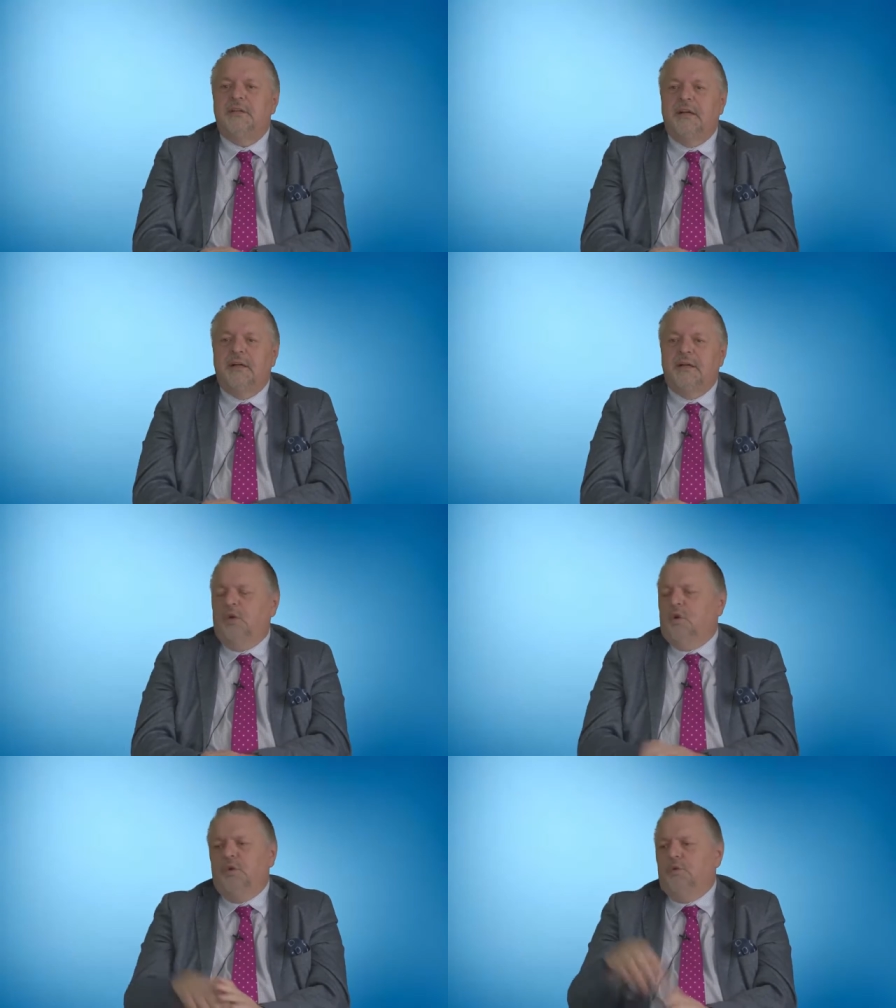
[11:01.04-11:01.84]
Yeah.
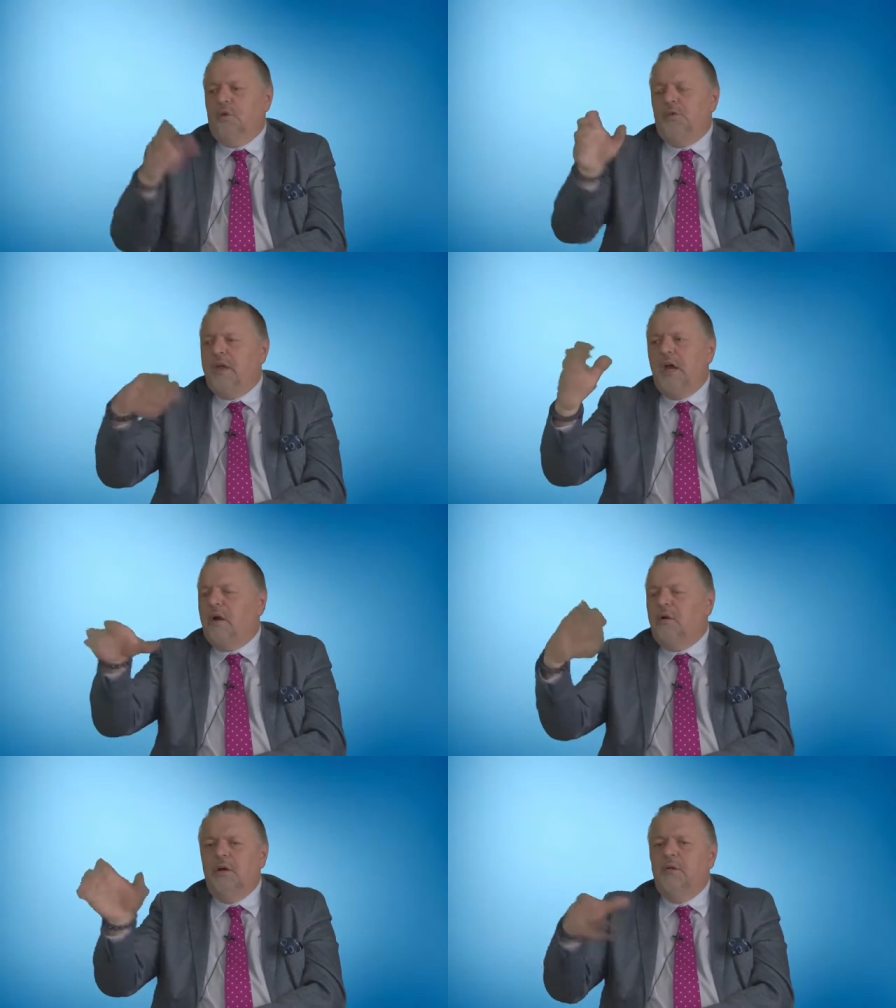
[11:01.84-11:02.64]

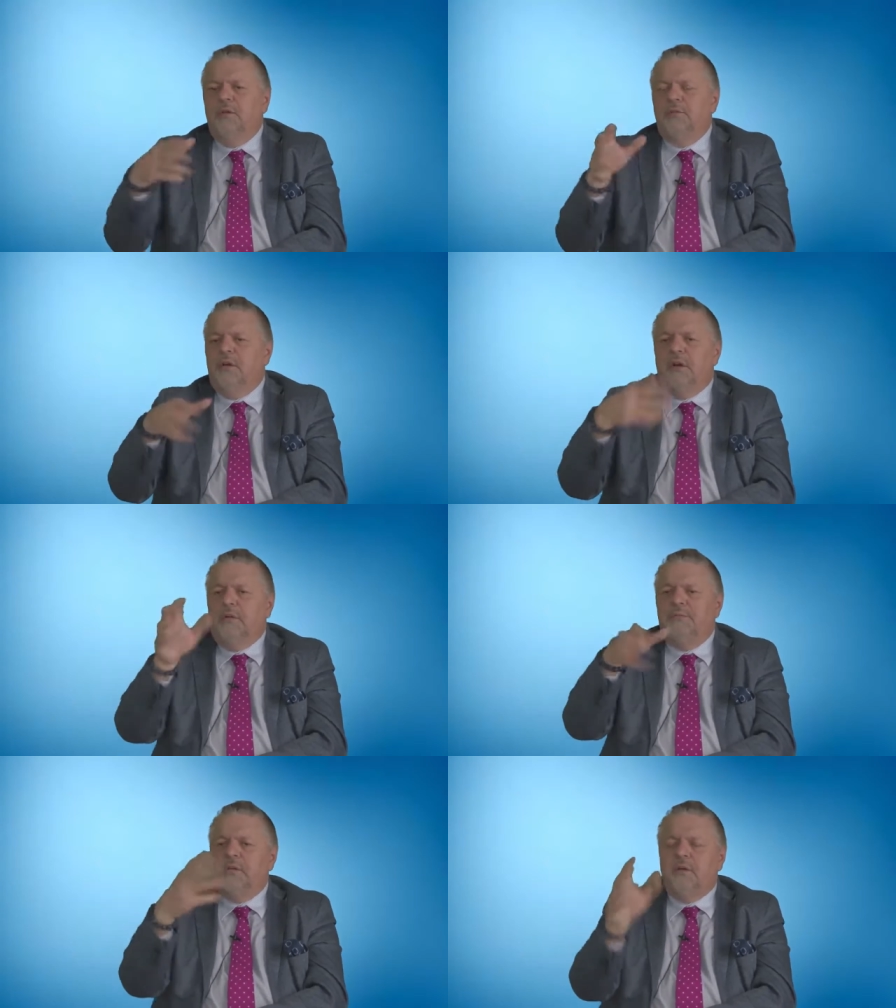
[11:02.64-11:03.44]
There, uh,
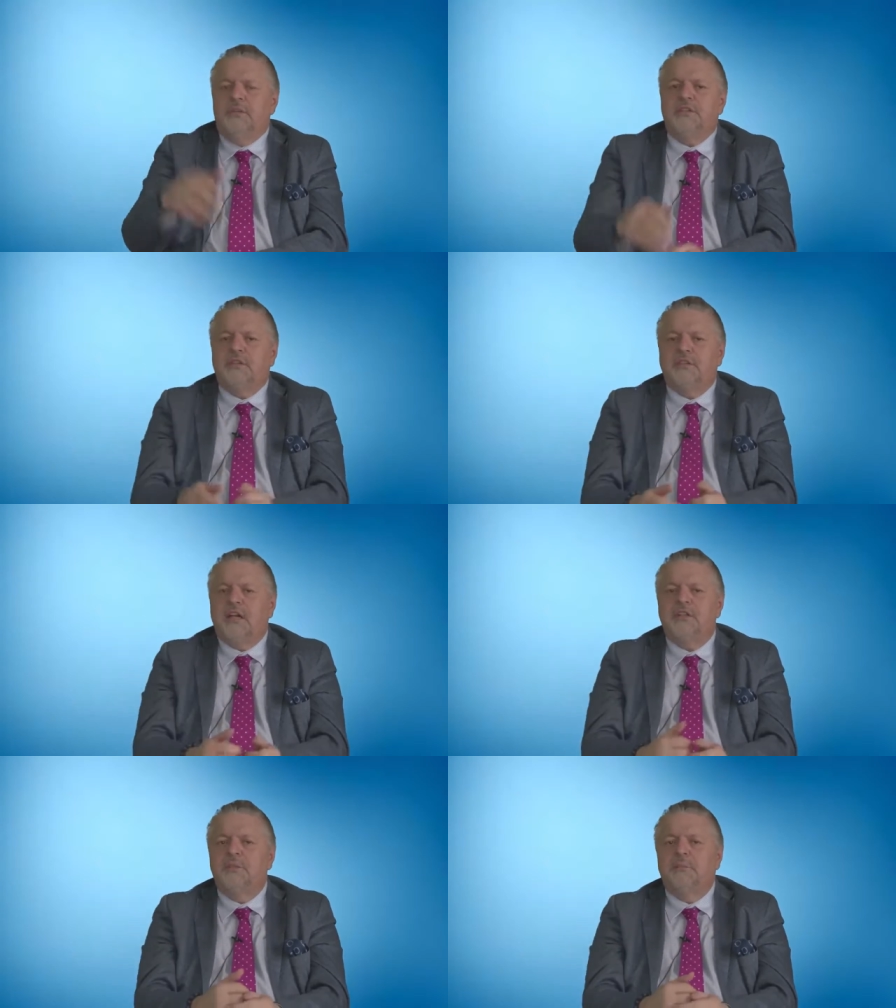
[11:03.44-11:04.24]
the, the
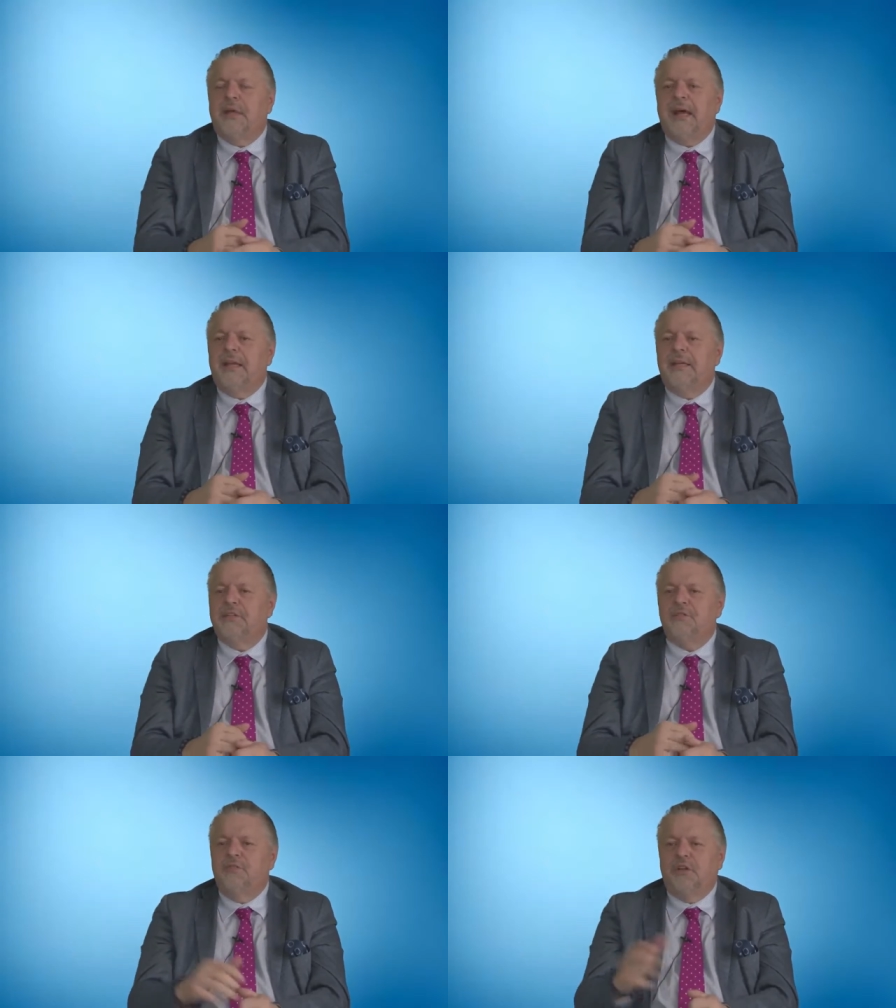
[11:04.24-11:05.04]
succession planning
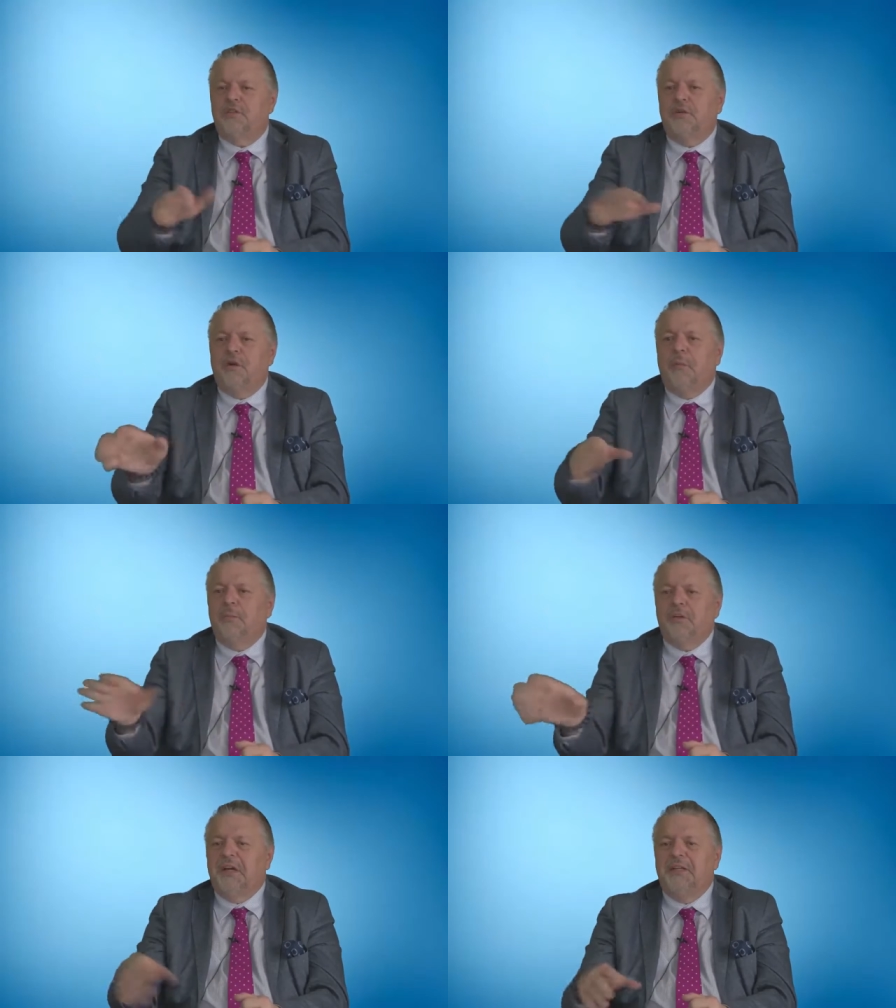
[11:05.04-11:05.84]
is not so
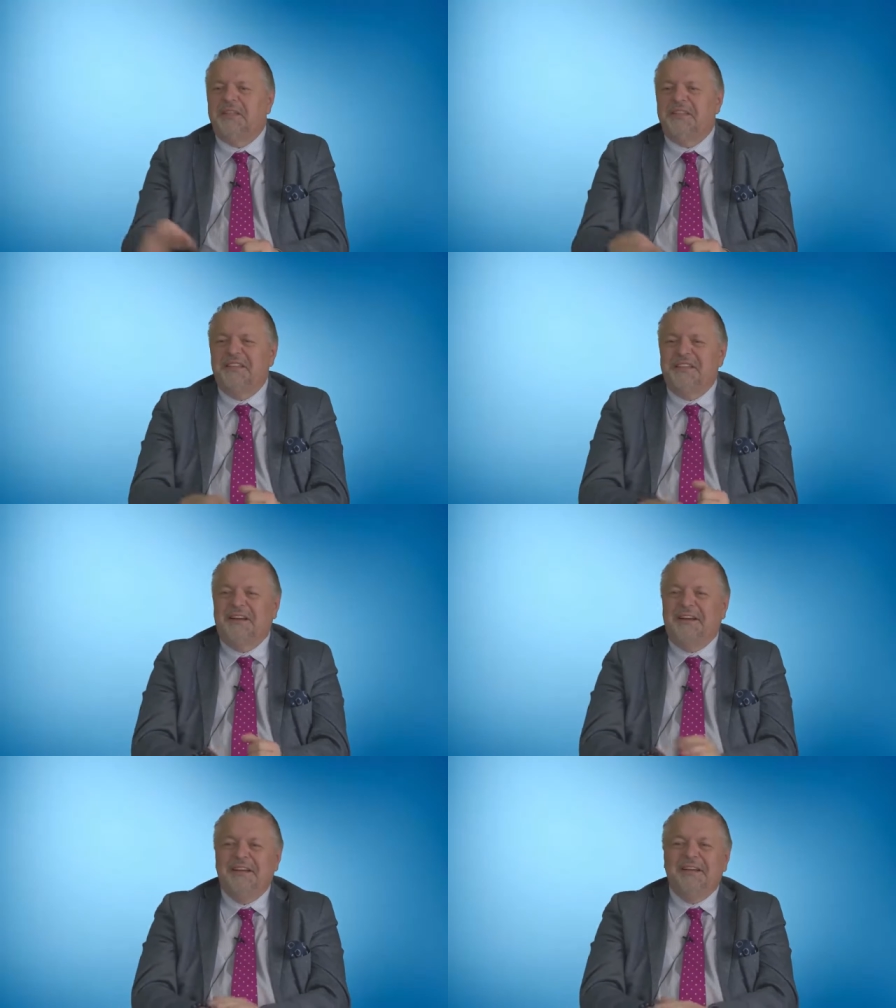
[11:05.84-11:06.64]
complicated. Yeah.